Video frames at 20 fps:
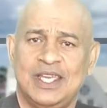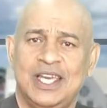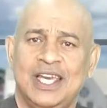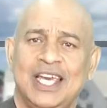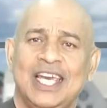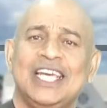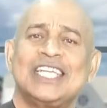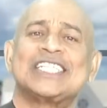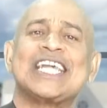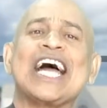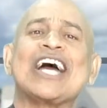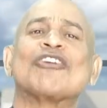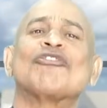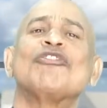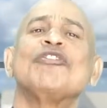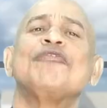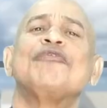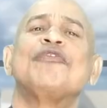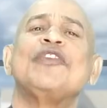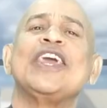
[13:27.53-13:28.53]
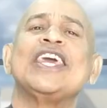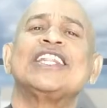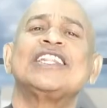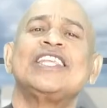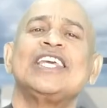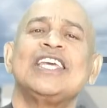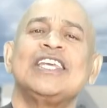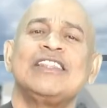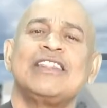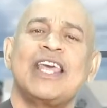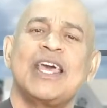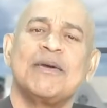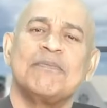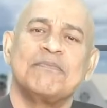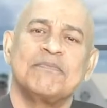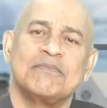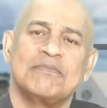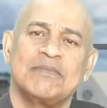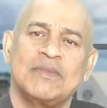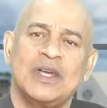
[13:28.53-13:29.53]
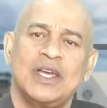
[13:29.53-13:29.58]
is aggravating them,